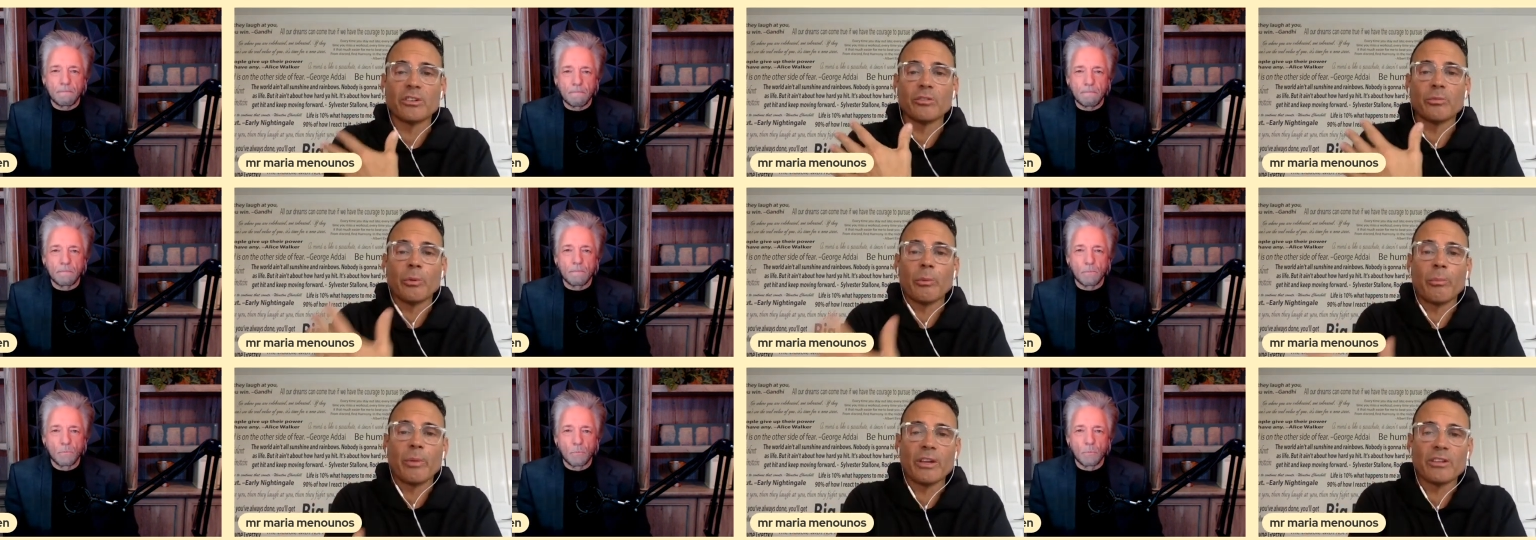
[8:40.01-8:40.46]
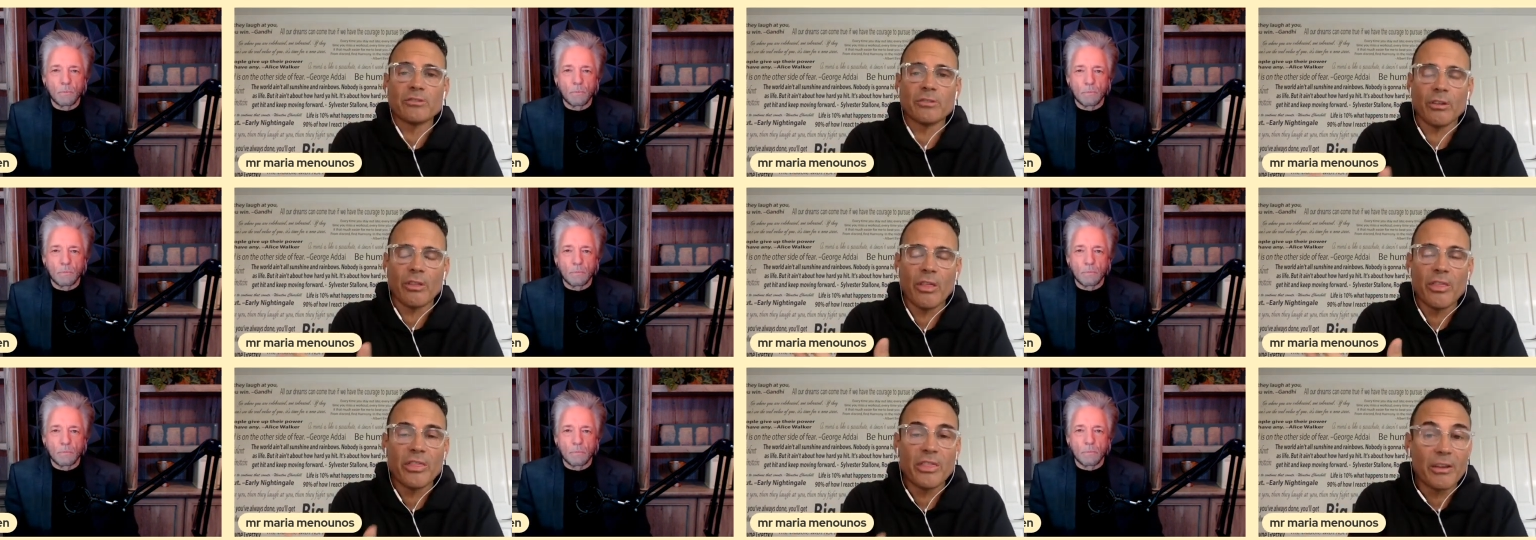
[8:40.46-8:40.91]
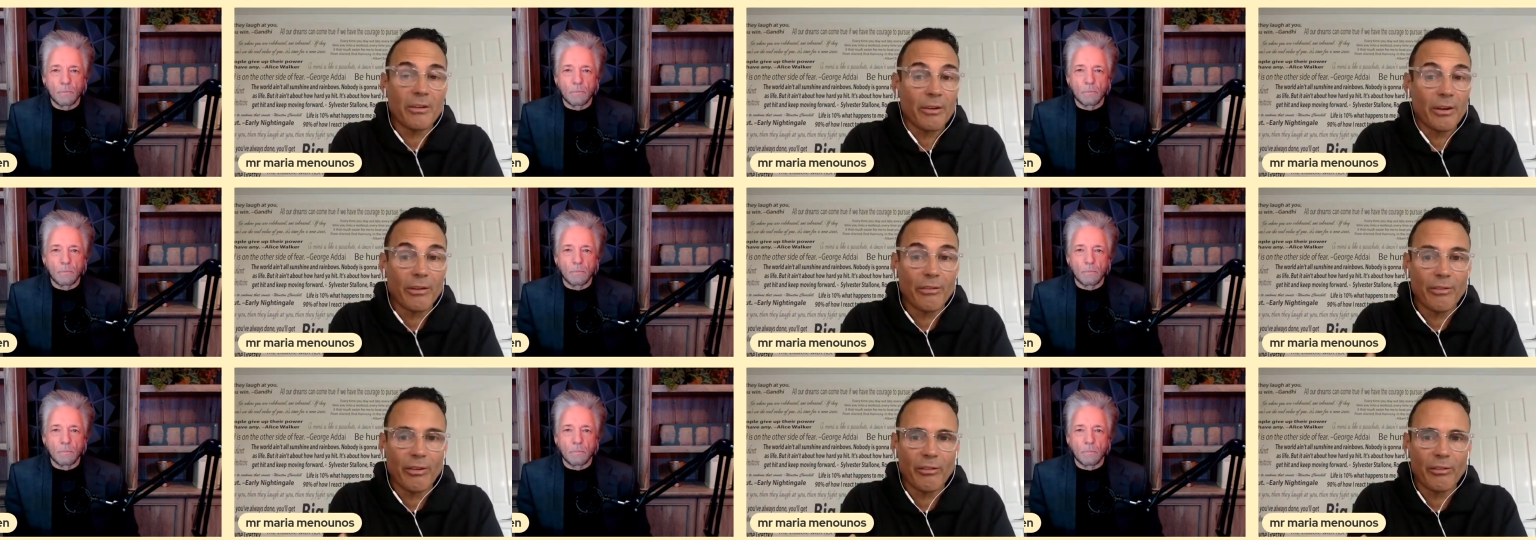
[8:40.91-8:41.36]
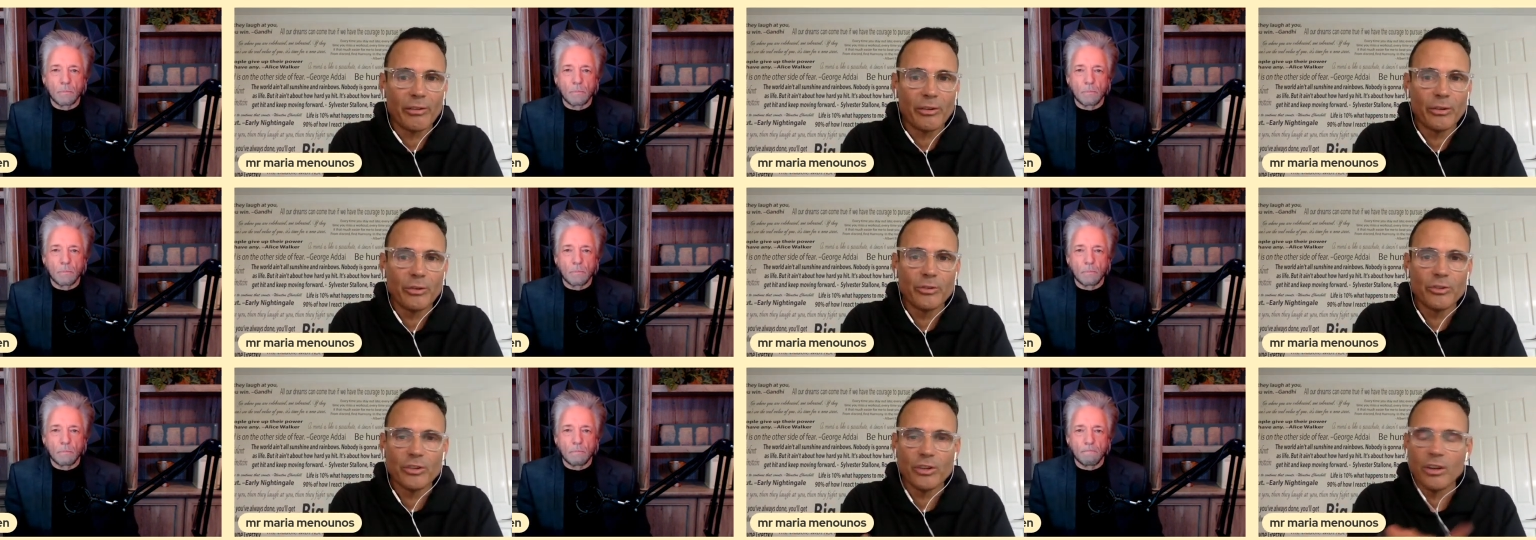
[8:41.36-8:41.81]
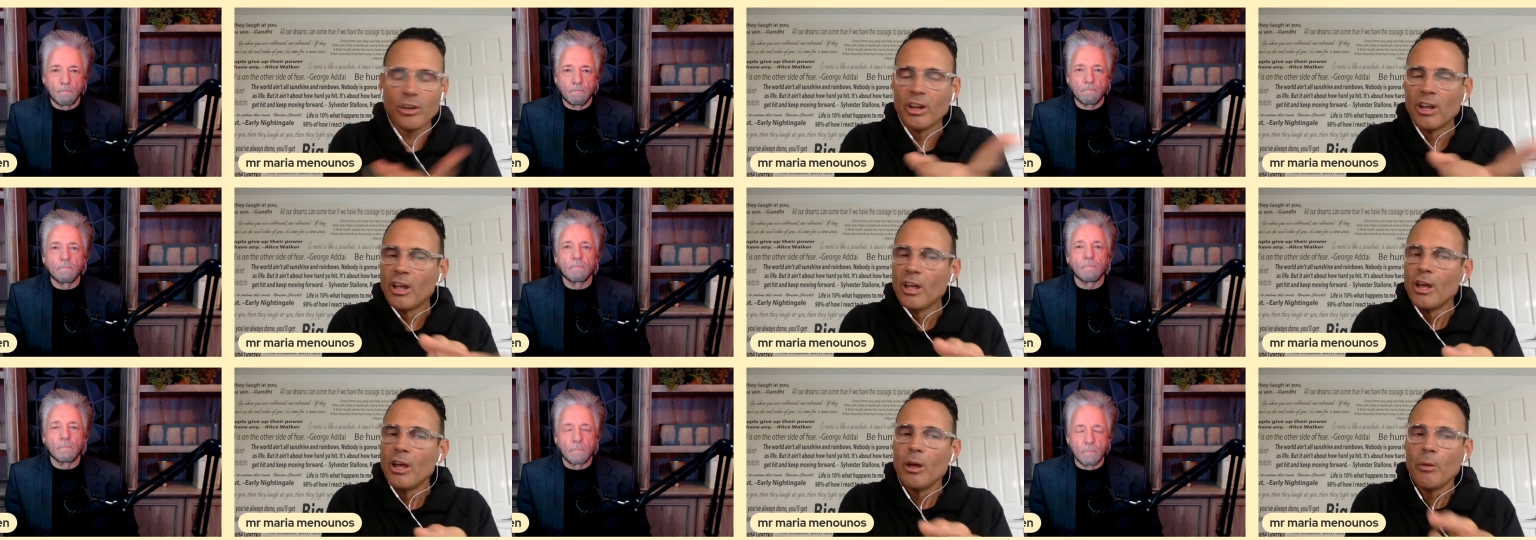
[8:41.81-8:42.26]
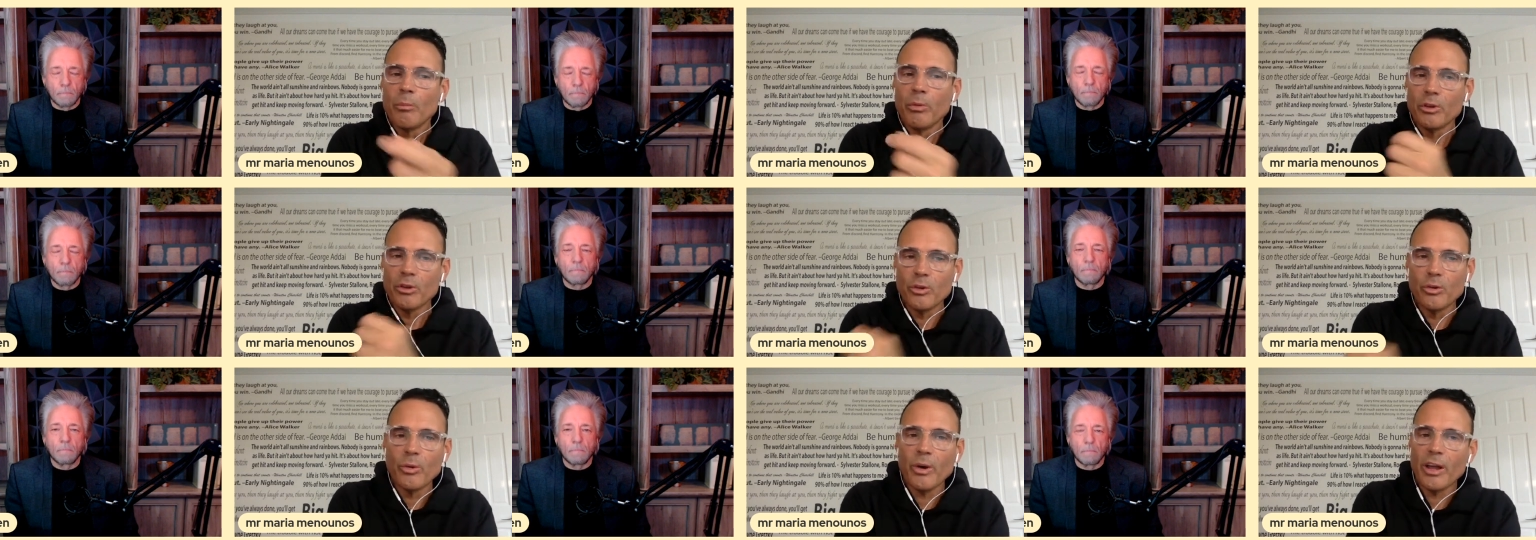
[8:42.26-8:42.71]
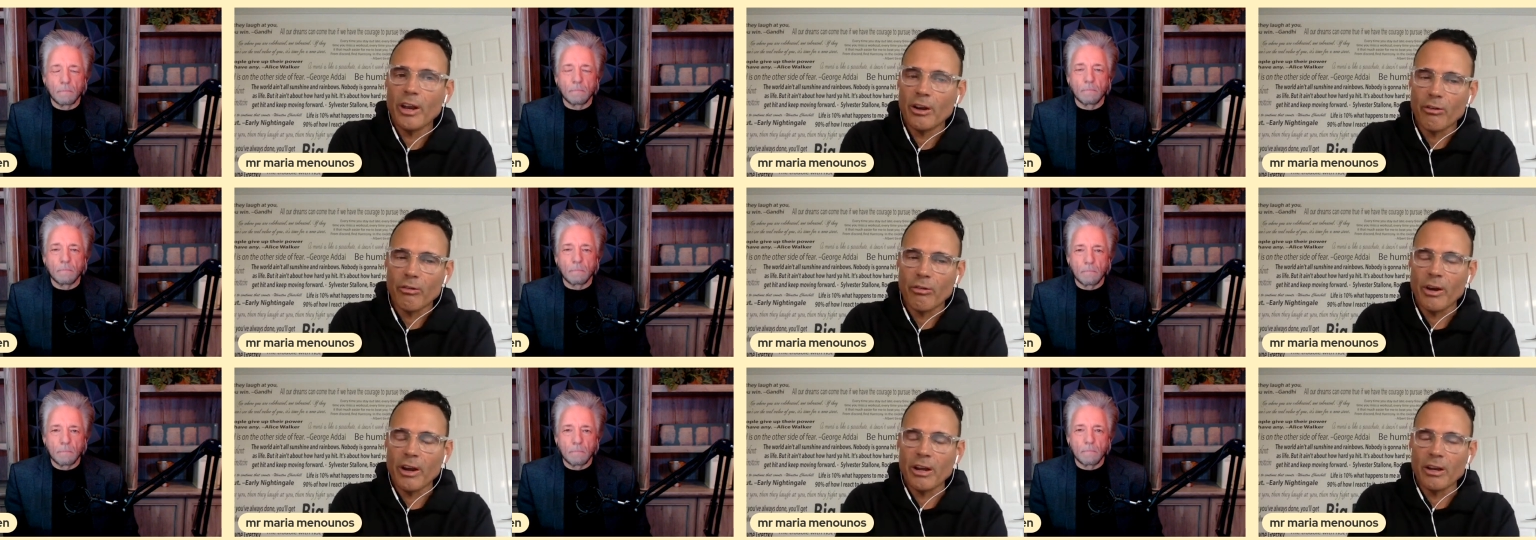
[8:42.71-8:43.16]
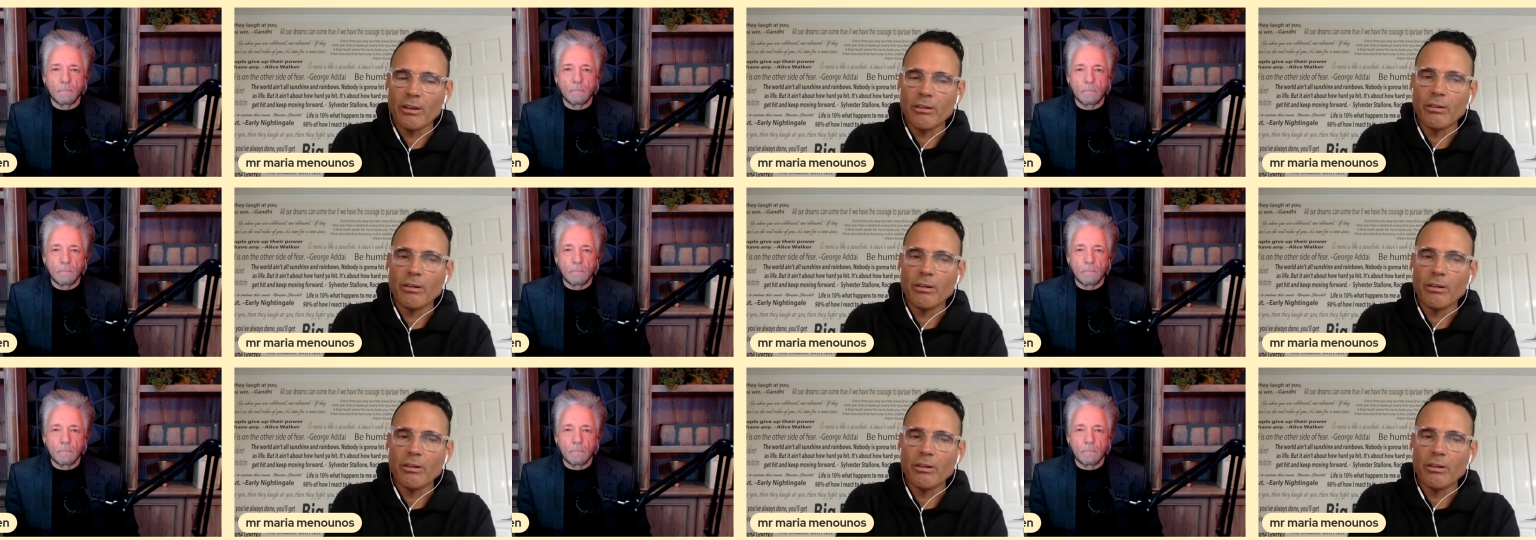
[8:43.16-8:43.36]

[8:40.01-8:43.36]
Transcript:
Speaker 1: been based on the theory of evolution. But you had a great